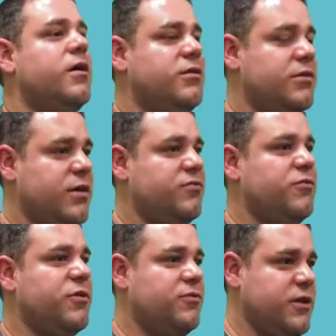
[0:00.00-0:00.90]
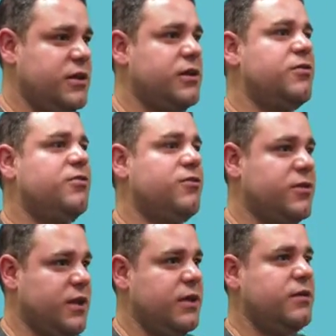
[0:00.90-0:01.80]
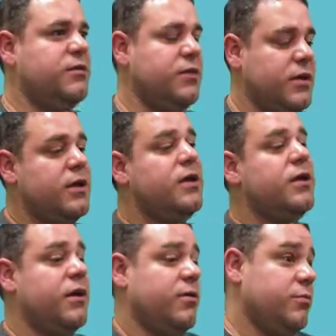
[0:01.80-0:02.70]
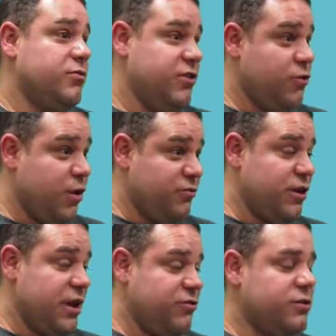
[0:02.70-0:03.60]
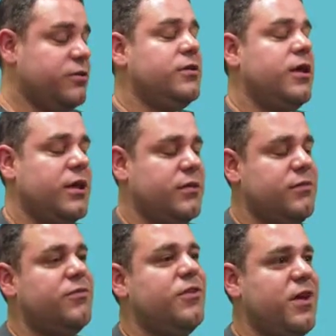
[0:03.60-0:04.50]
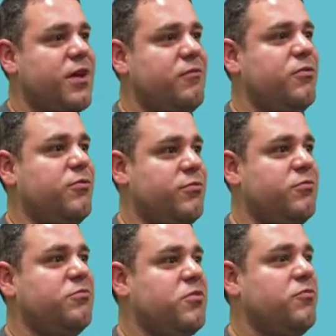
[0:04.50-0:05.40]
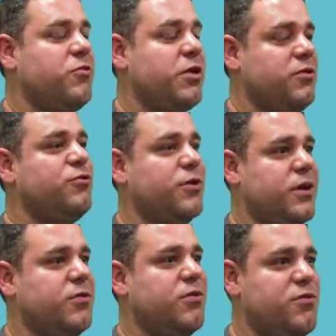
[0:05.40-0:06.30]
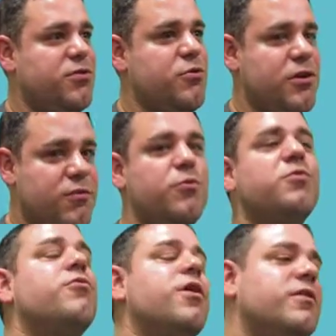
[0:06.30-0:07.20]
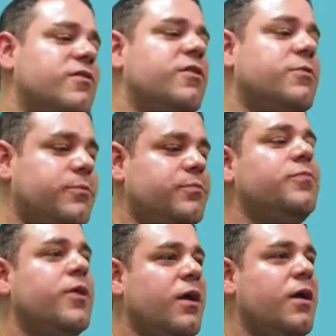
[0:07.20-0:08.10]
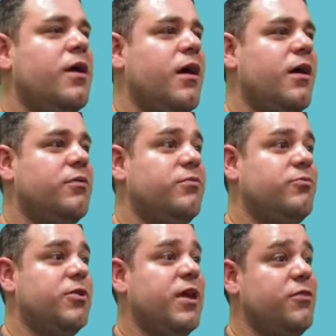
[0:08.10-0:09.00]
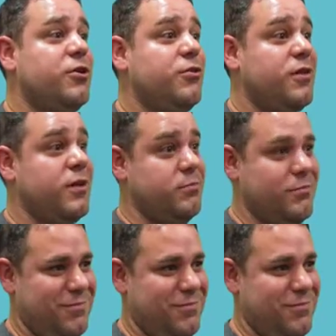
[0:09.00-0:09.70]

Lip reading: Did that for 15 years, and now I'm in general education and have a really enjoying it. This third year and fourth grade, so really having a good time.